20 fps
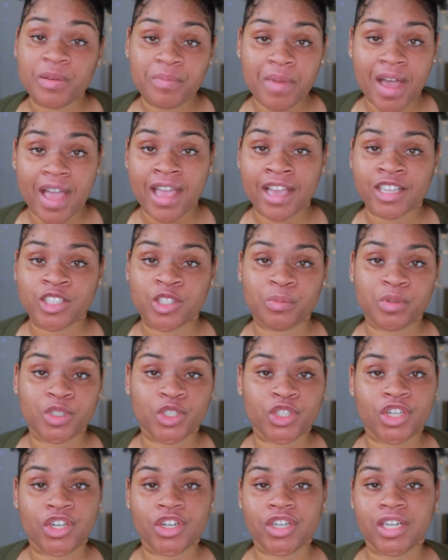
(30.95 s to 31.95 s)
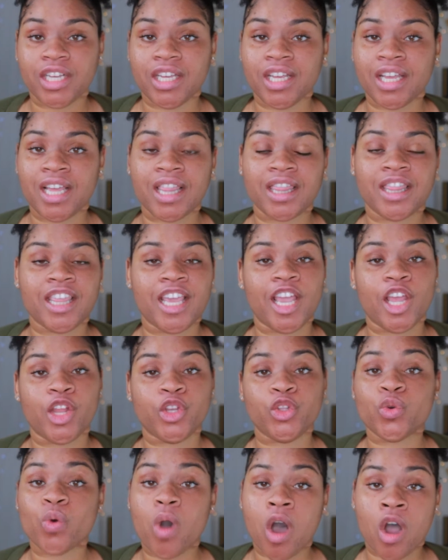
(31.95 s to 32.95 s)
my eczema journey,
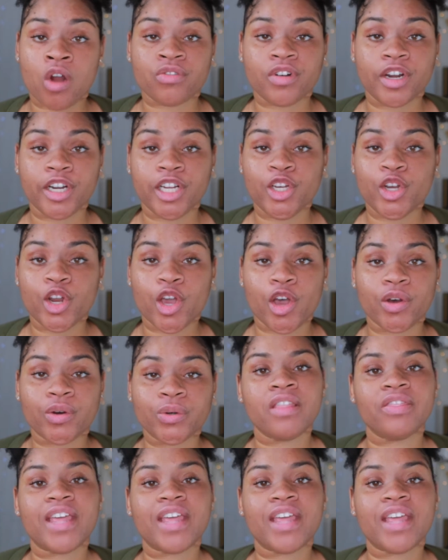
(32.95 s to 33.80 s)
then you already know